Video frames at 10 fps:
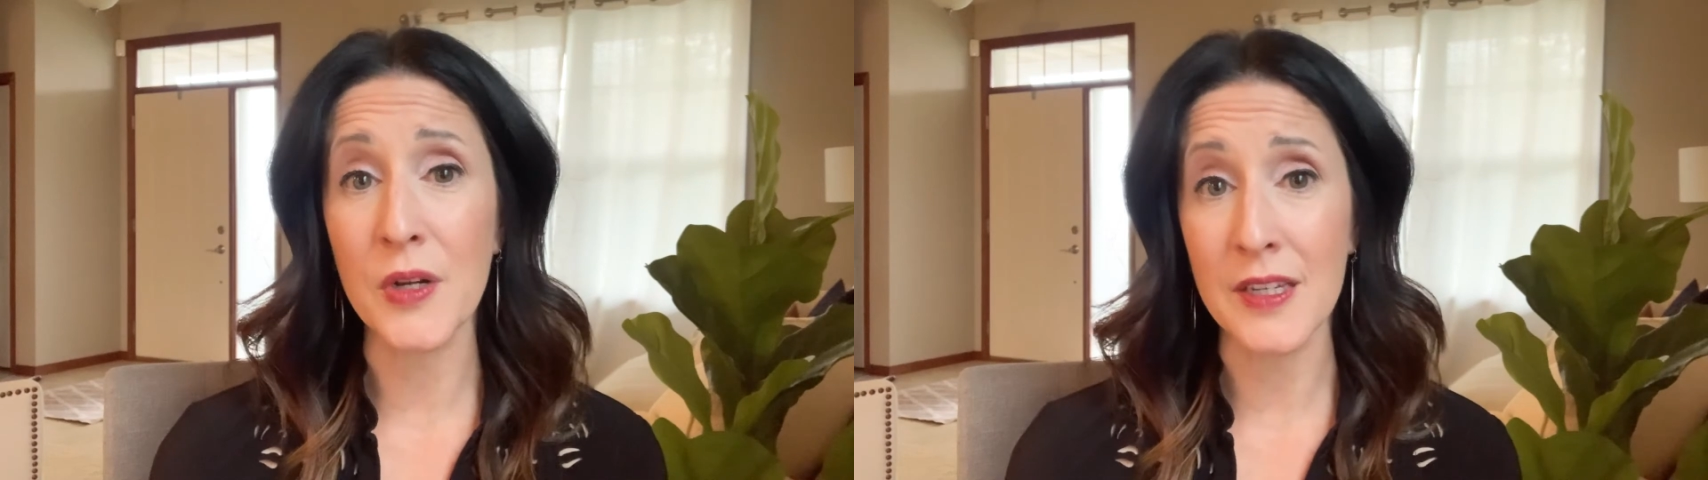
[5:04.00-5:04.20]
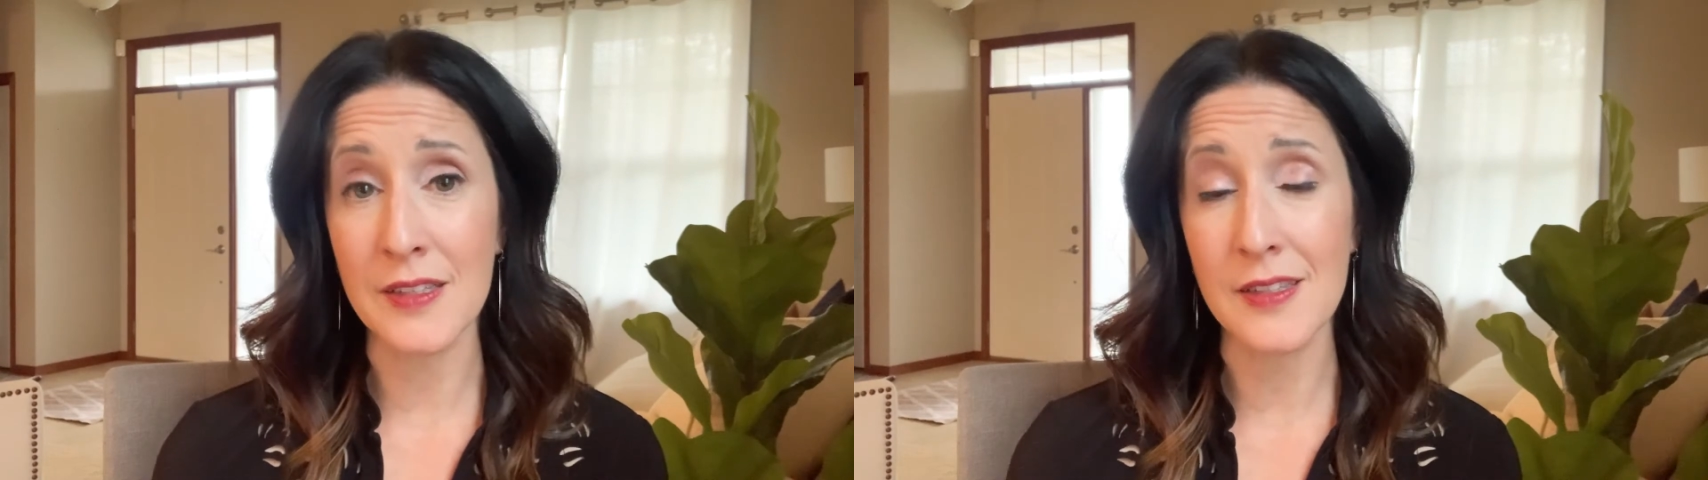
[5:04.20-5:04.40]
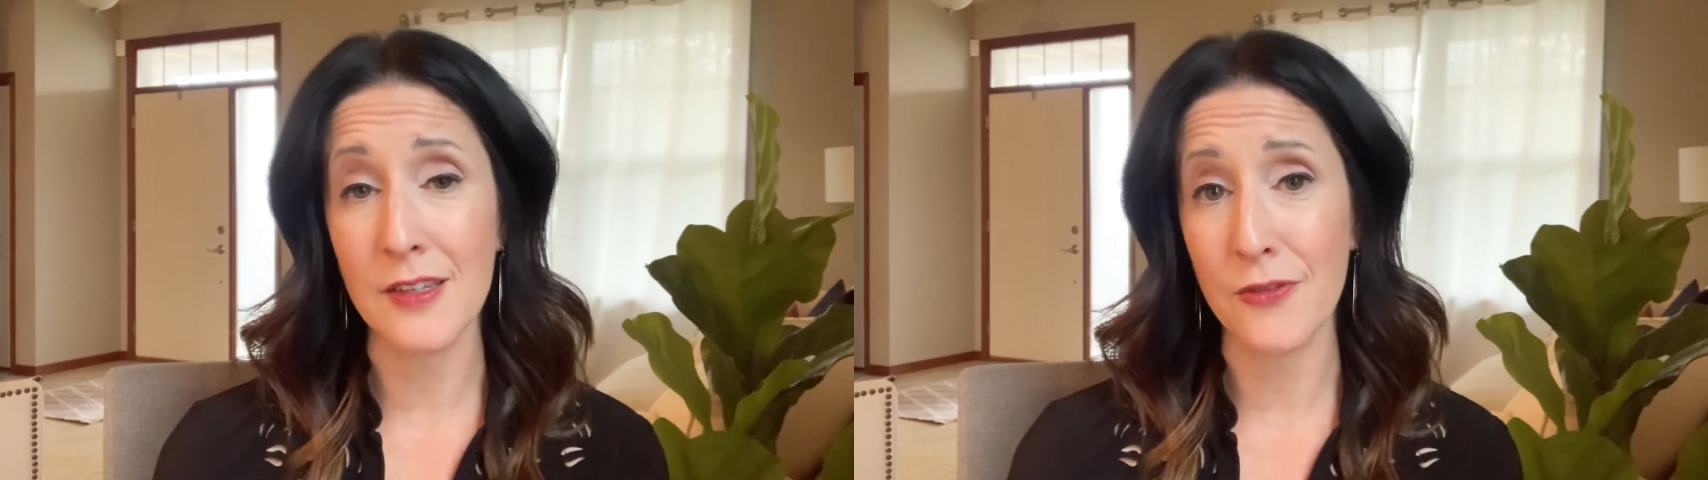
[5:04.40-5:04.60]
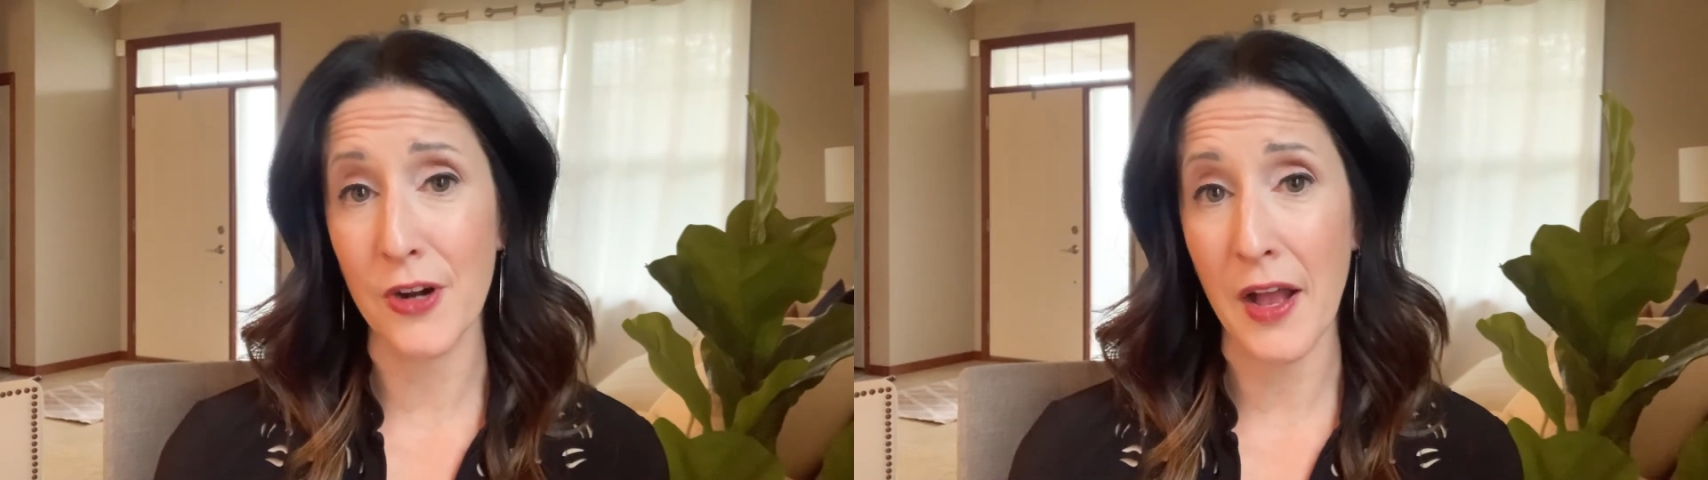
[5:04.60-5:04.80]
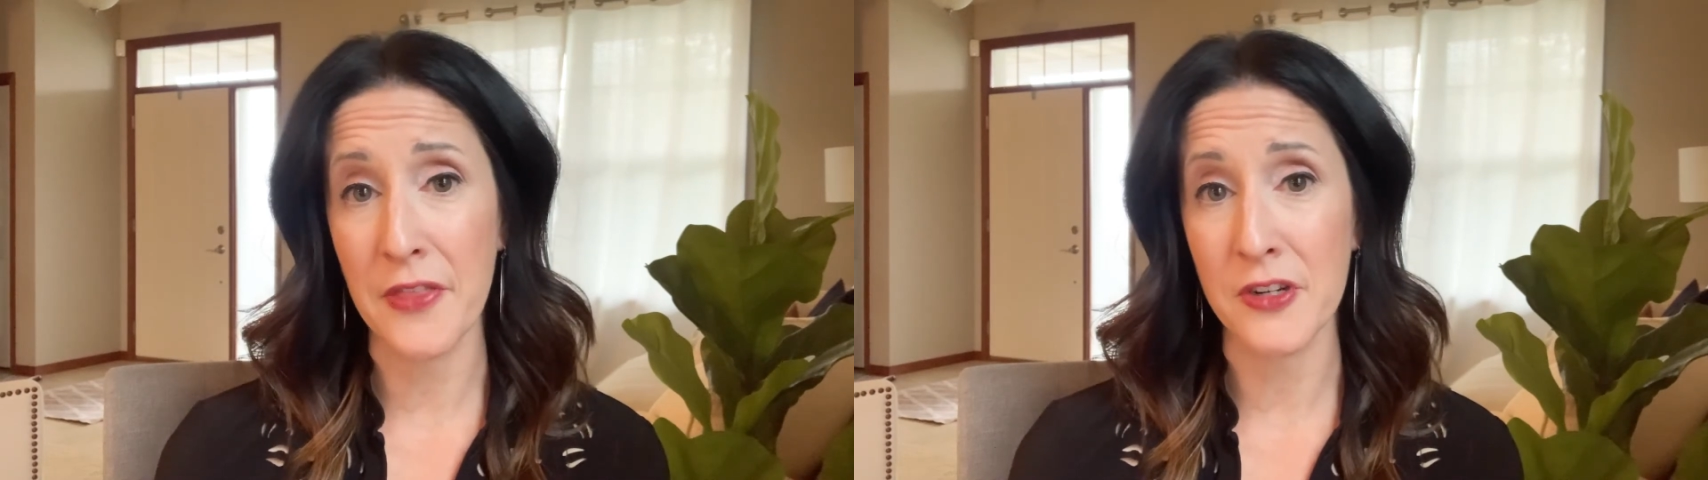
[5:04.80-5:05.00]
easily for
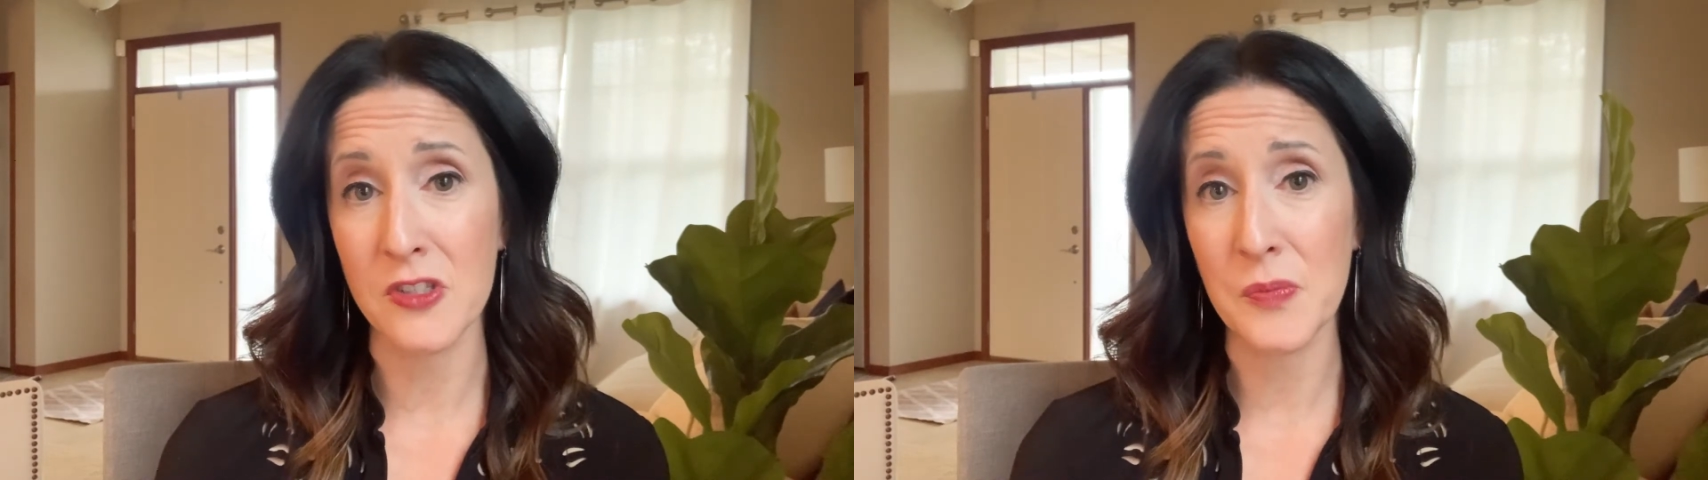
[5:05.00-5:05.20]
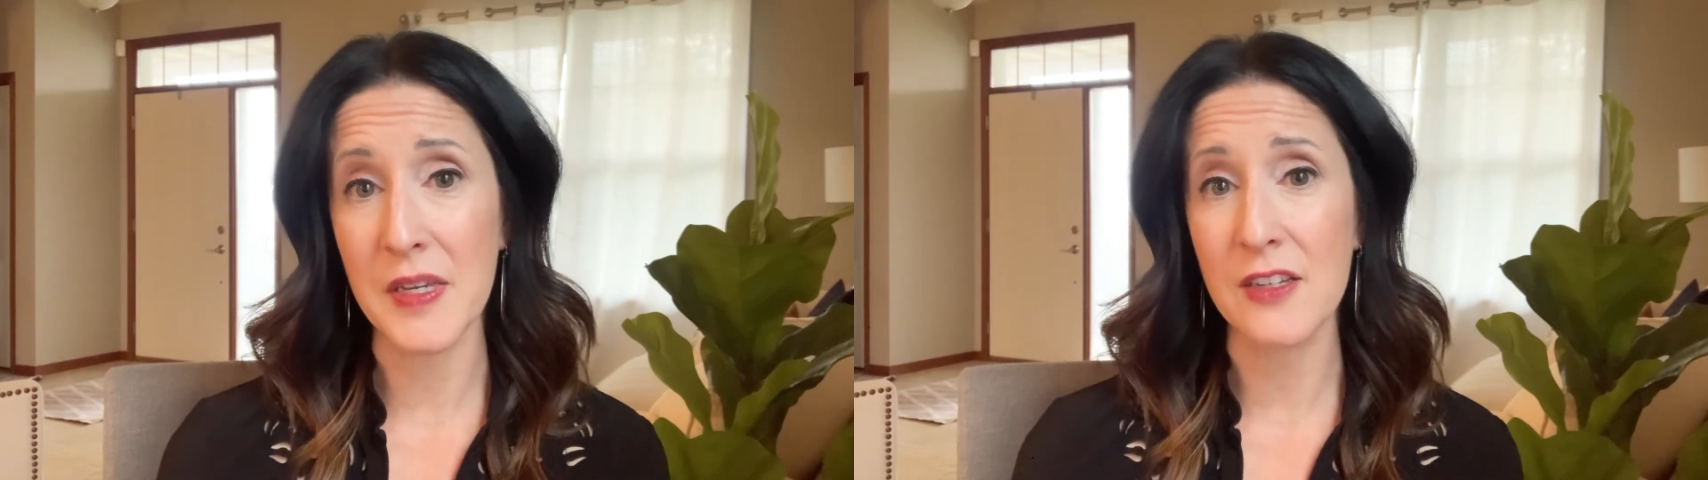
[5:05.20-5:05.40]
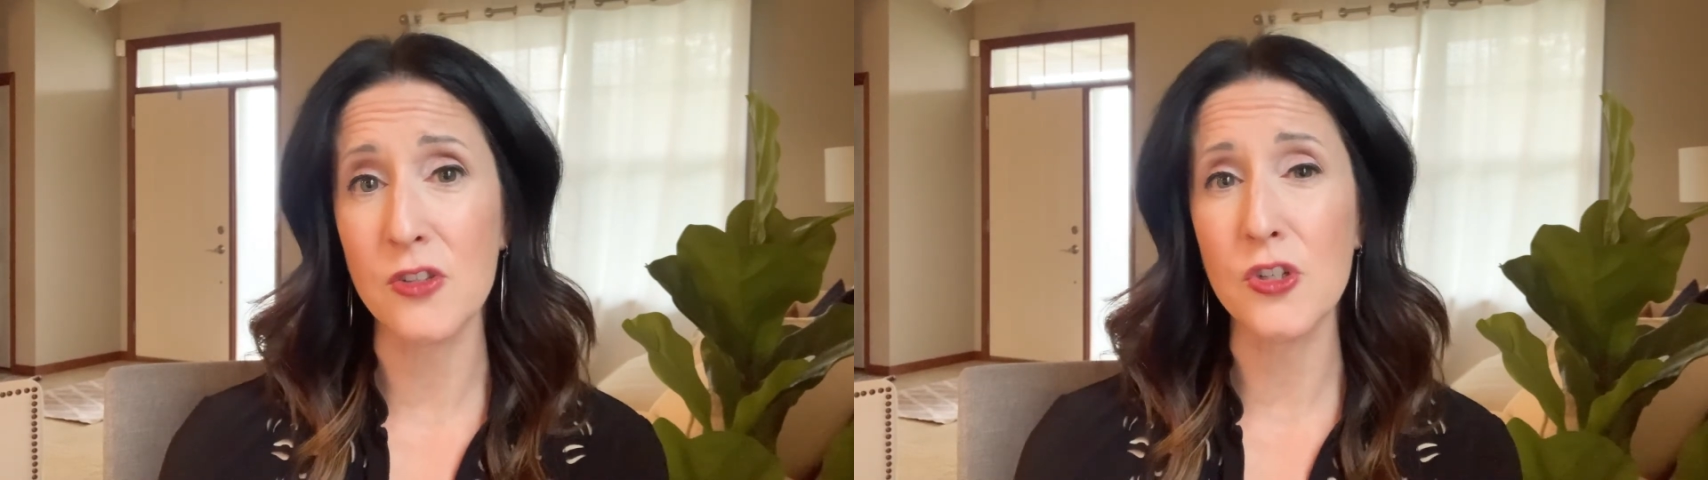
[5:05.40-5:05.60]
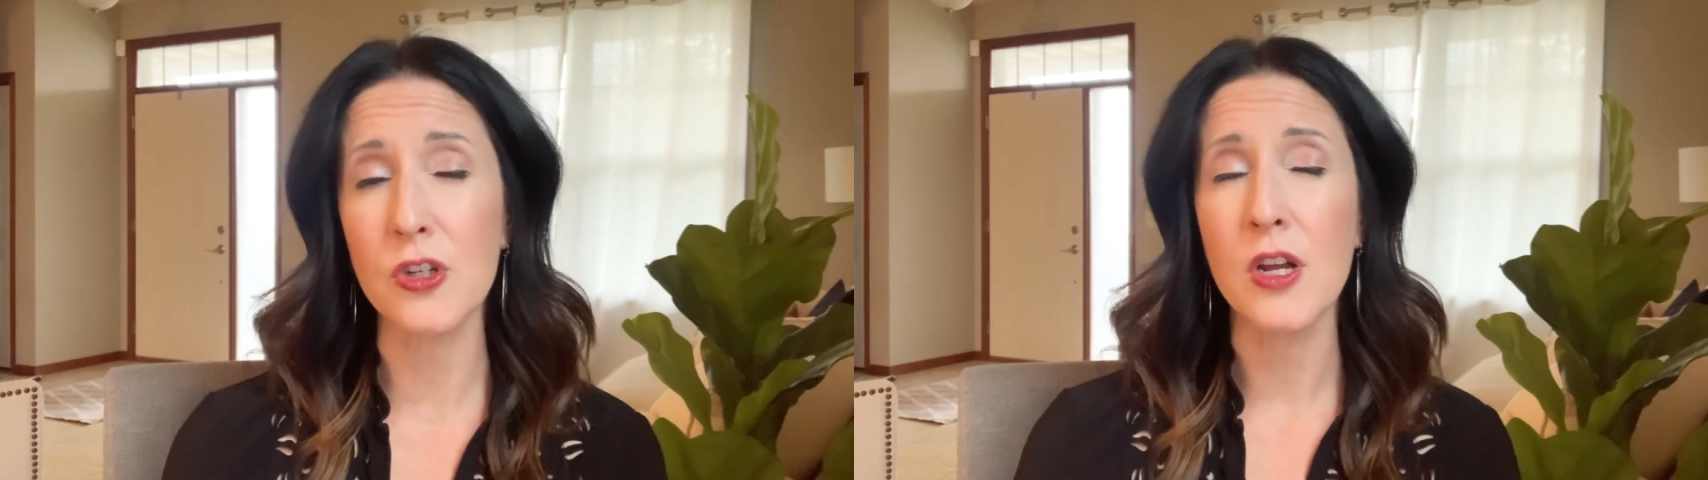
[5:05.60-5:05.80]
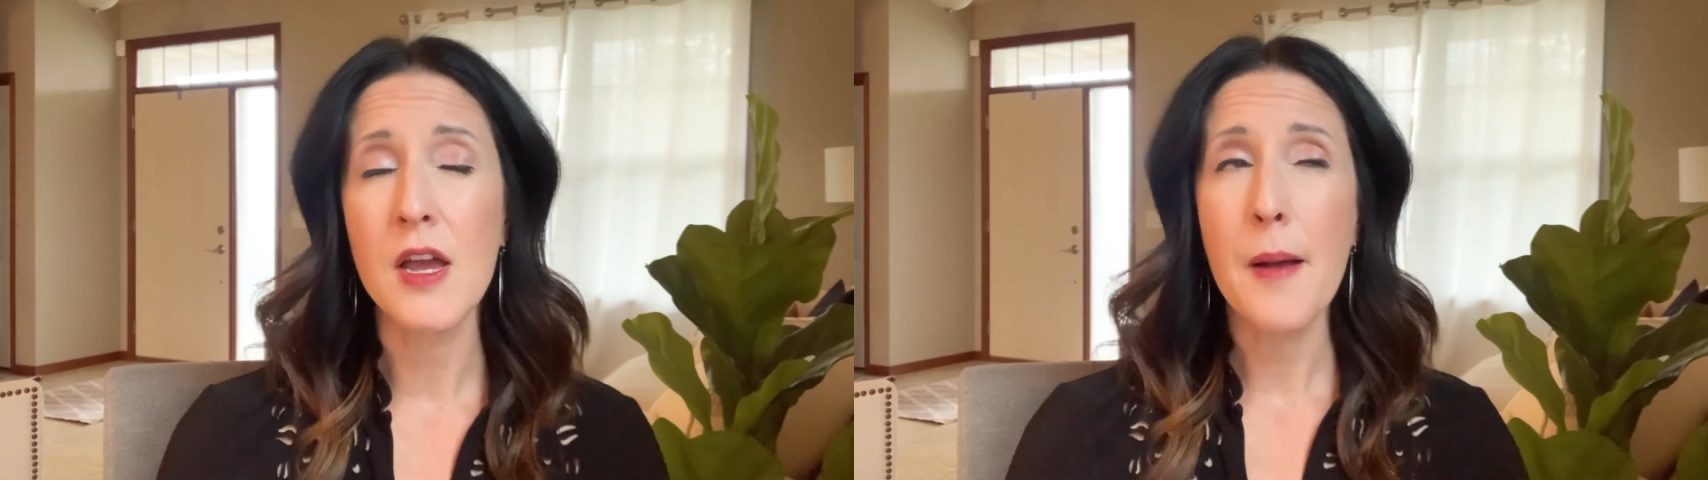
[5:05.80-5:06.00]
others, because your